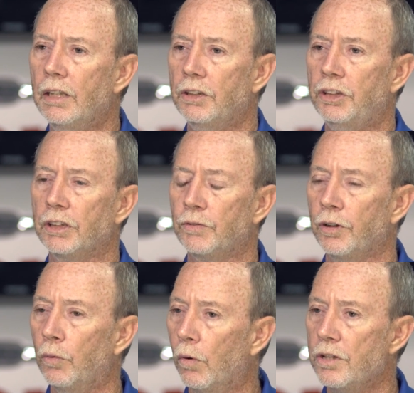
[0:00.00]
just for
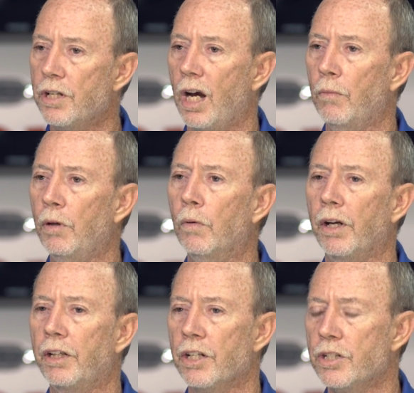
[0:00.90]
the one time. We
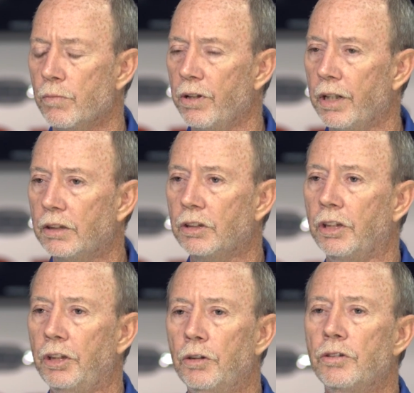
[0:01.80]
want a customer that's
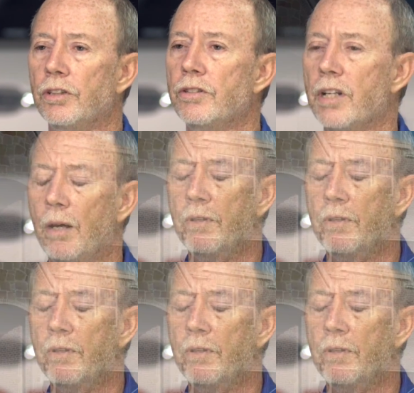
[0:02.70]
going to use us time